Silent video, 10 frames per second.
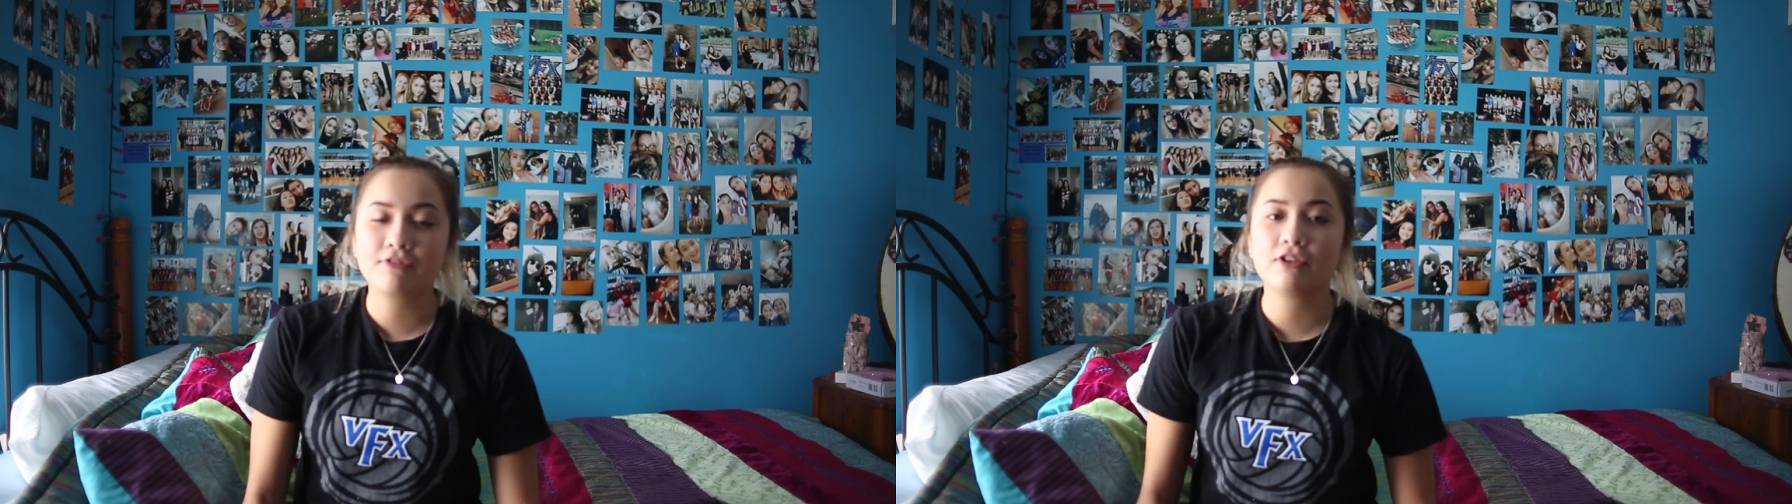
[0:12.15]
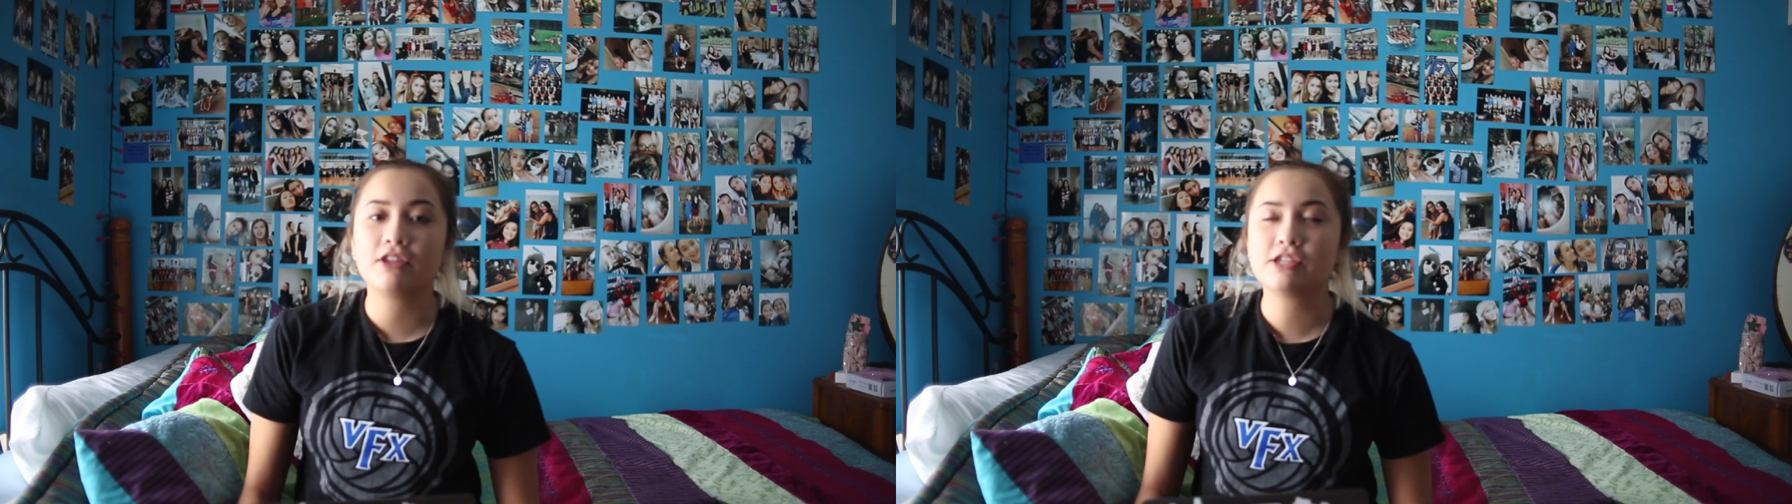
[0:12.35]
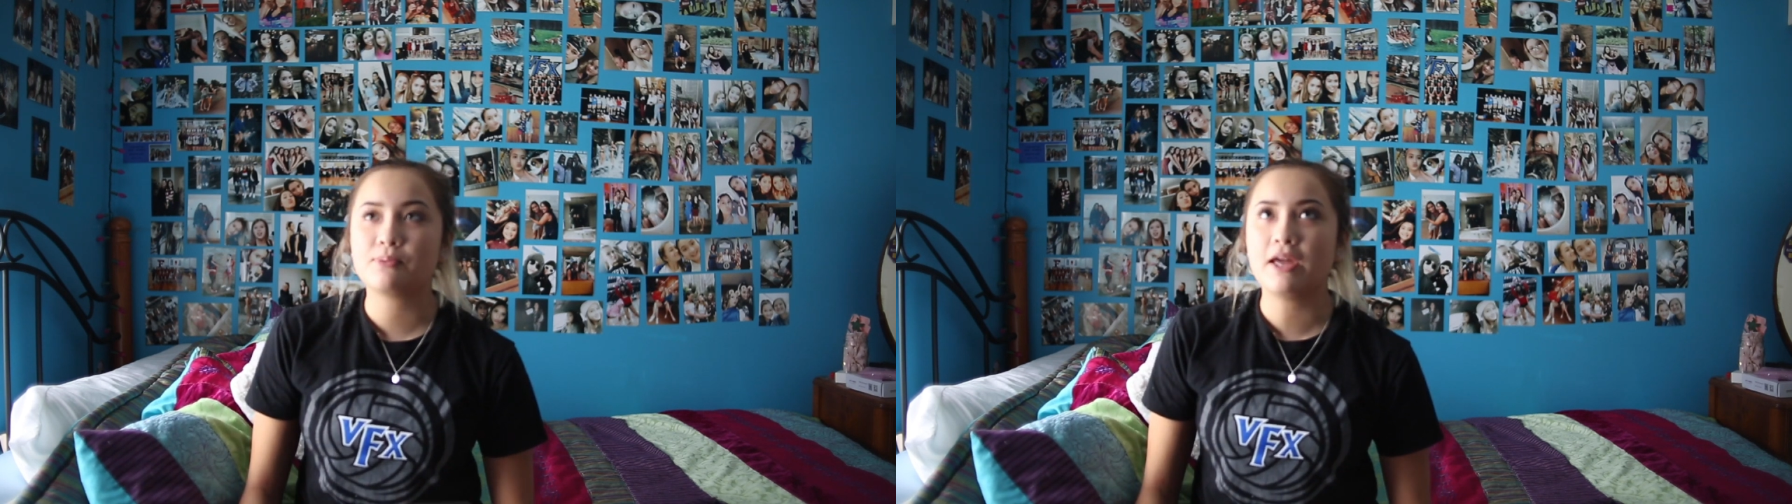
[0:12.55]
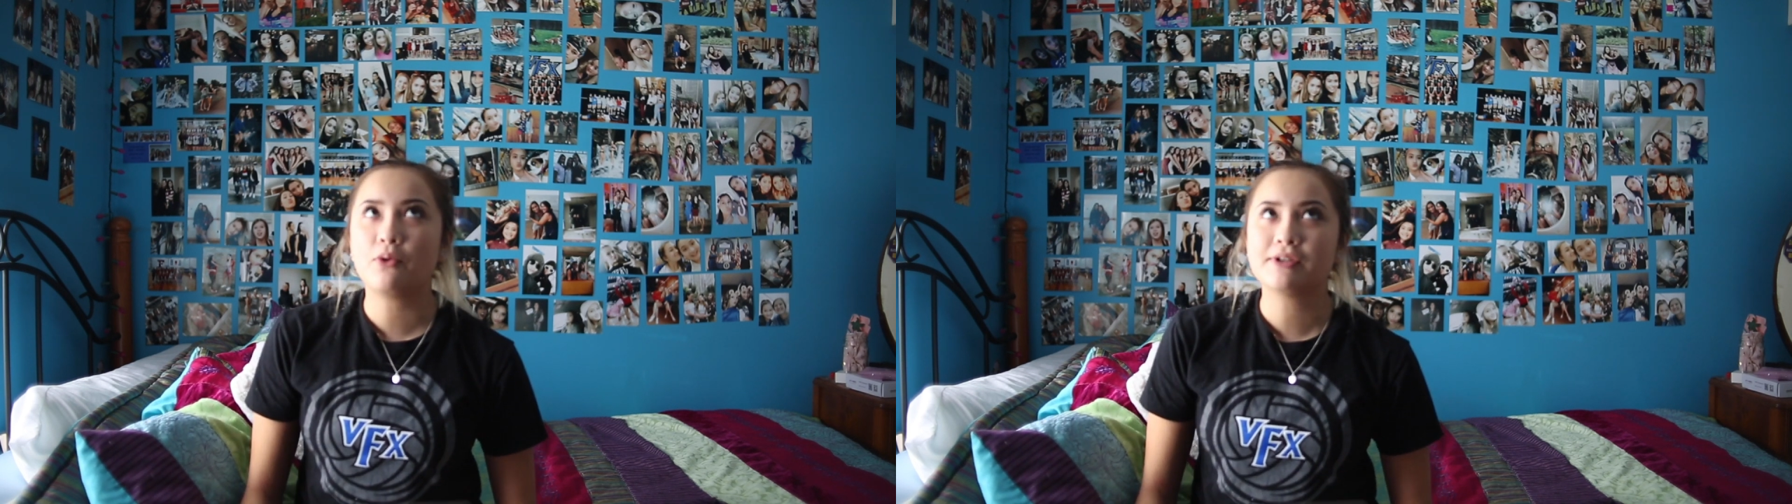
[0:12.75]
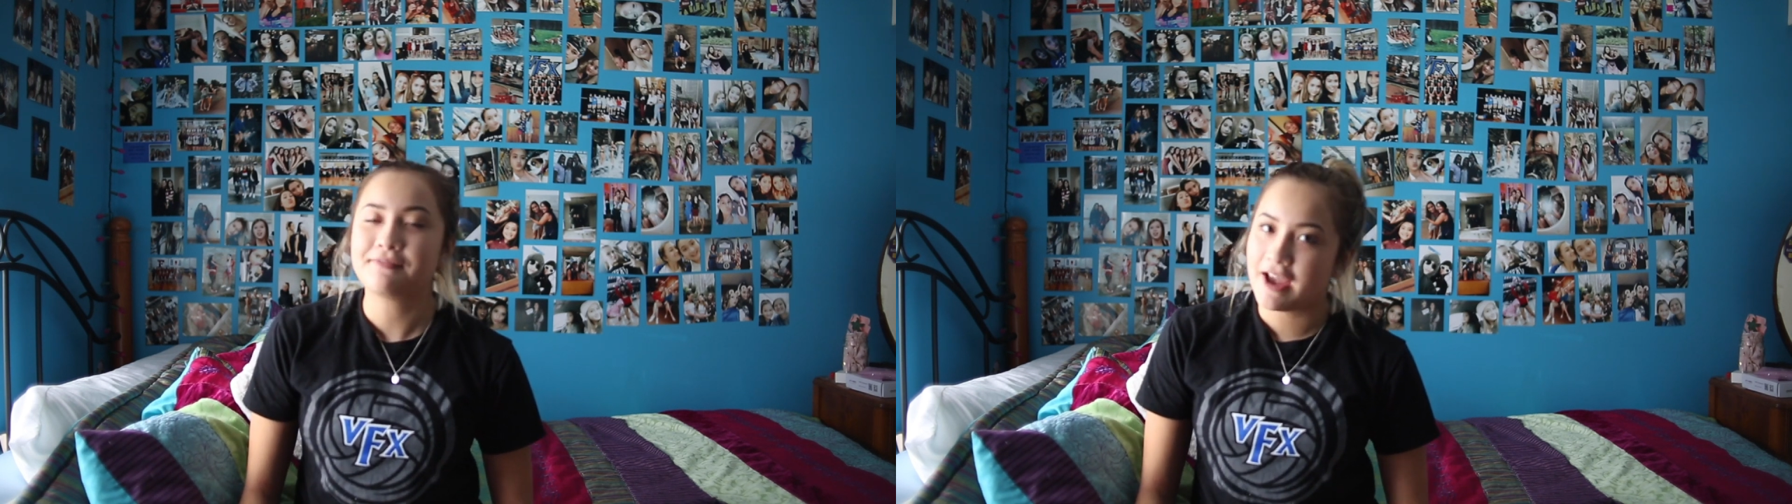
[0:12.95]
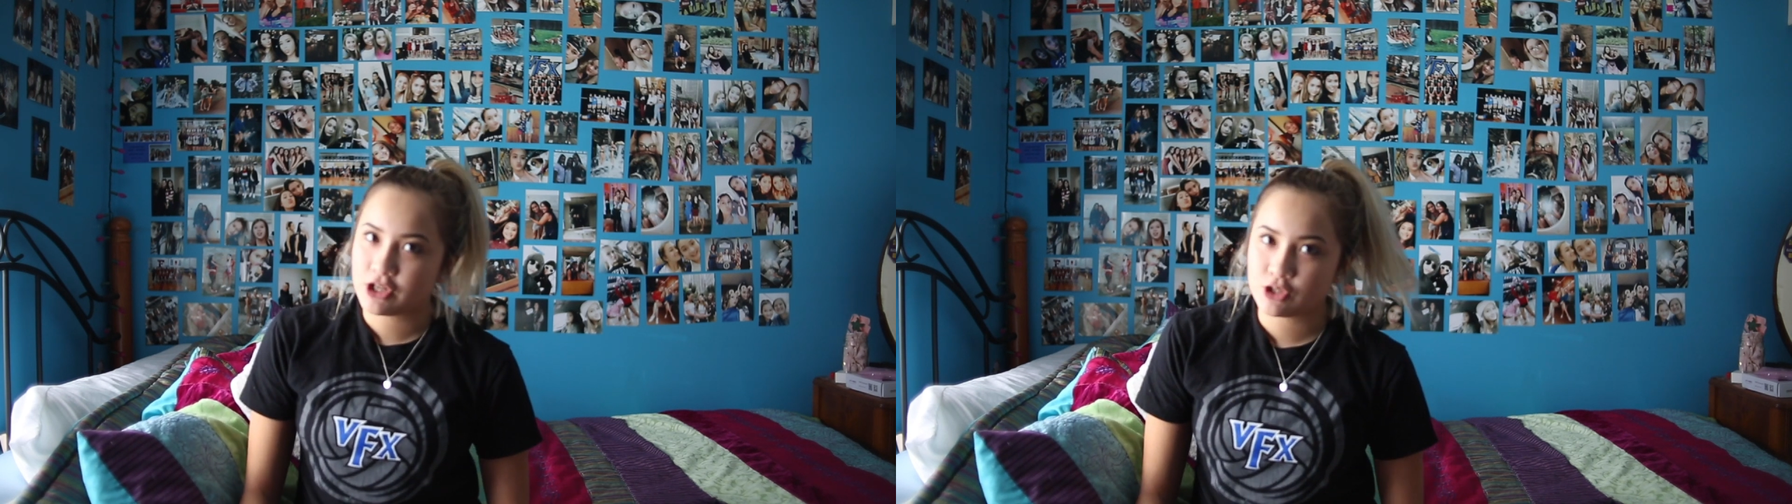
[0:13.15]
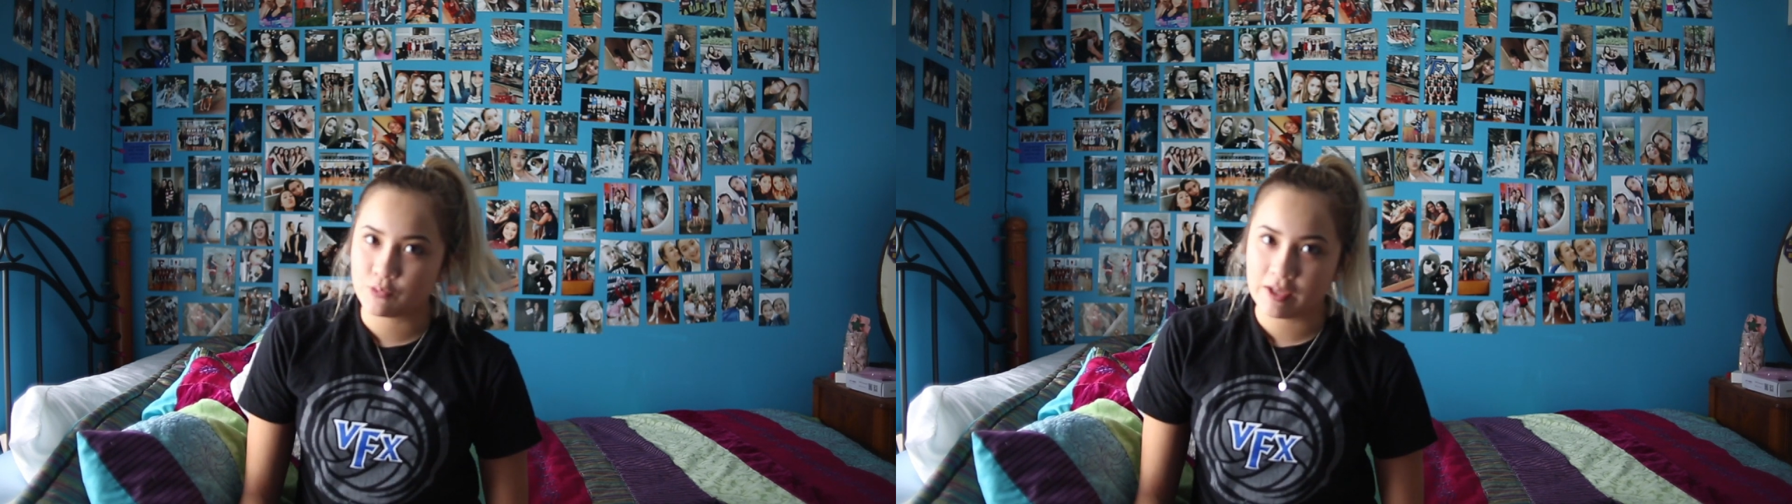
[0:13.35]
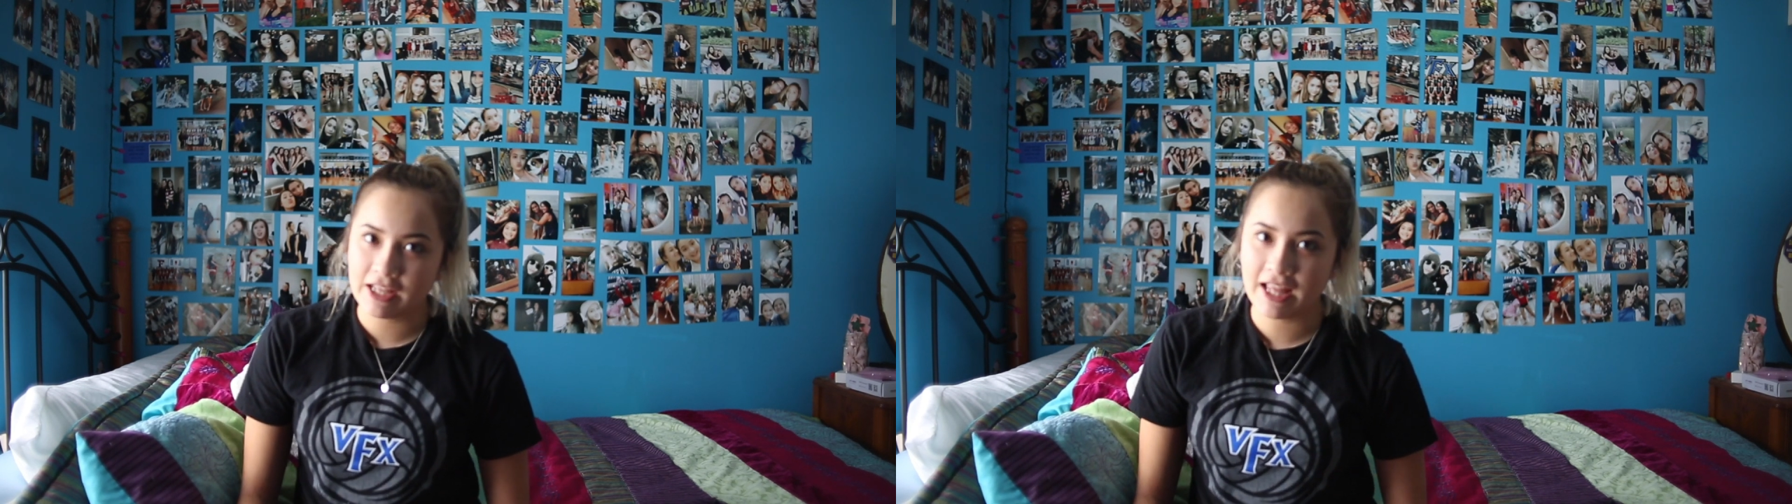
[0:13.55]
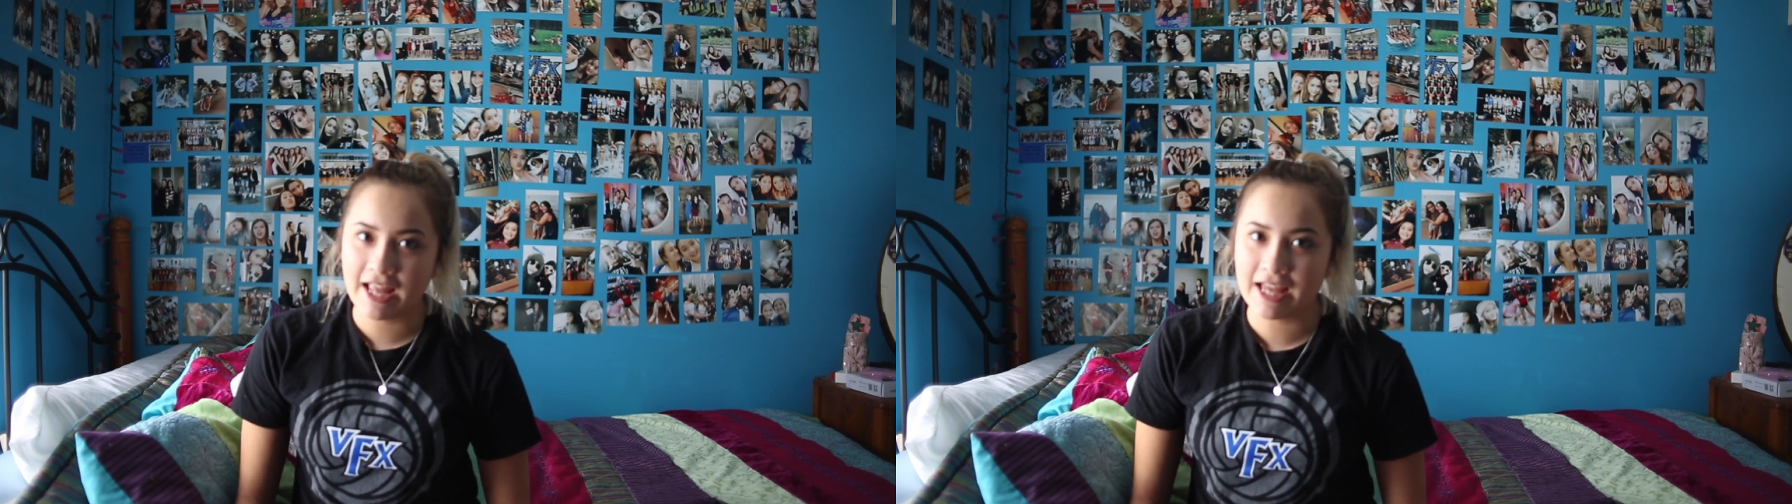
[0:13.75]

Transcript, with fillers: for this week was Fashion Week,